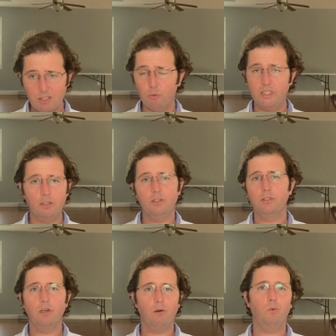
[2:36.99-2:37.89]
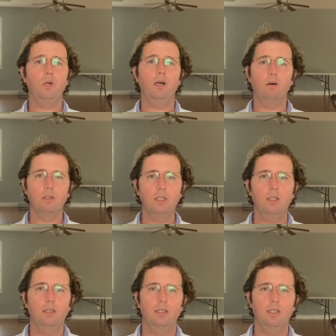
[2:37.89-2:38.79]
we know your dog well,
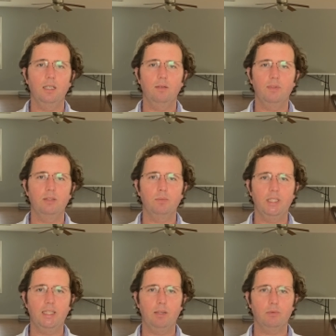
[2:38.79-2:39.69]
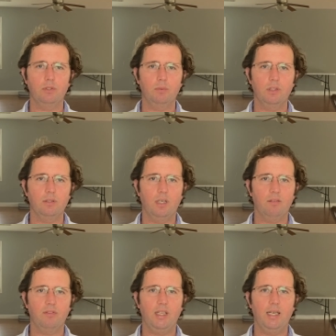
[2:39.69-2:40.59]
and being able to build
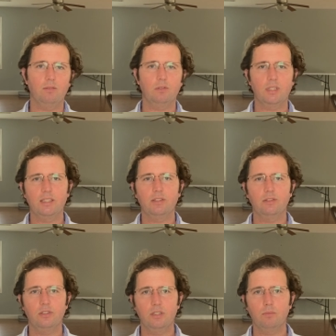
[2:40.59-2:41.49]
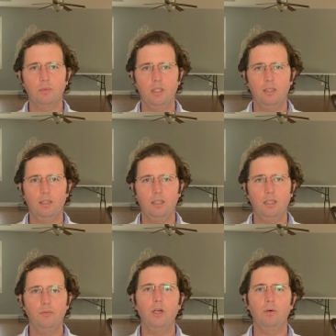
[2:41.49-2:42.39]
off that relationship,
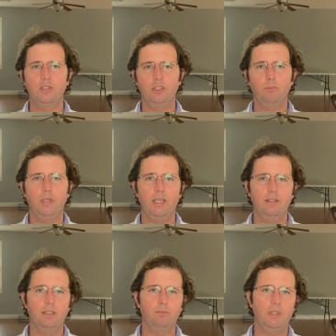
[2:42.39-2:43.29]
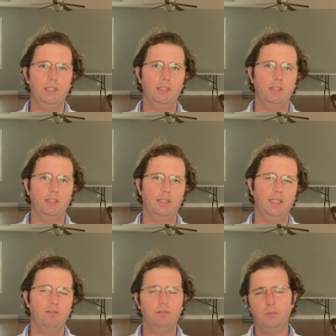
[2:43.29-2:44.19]
knowing your pet and them being
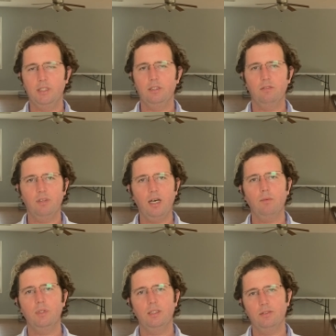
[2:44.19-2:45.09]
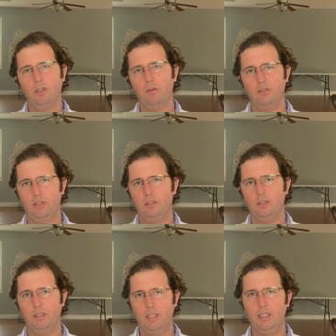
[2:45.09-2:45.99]
in a familiar environment is always a
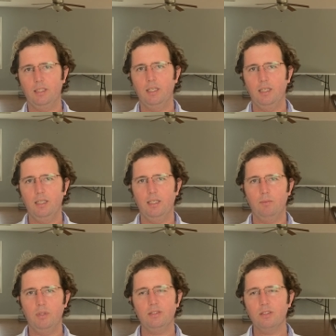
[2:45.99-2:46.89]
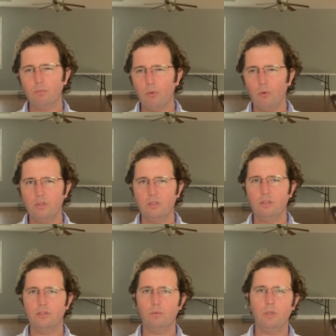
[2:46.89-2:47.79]
good thing. But it's
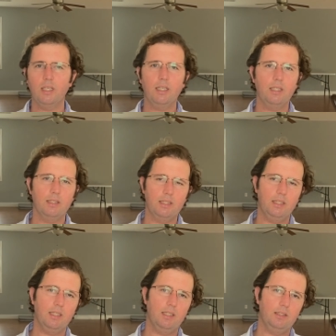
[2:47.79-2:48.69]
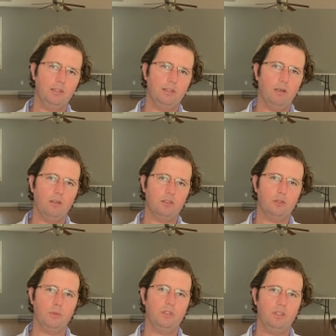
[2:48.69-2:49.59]
important to weigh, again, your dog's
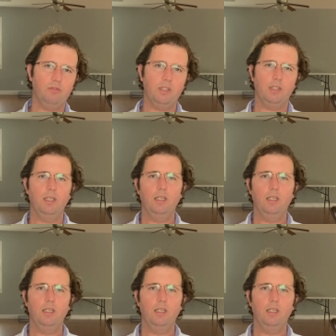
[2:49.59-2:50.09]
specific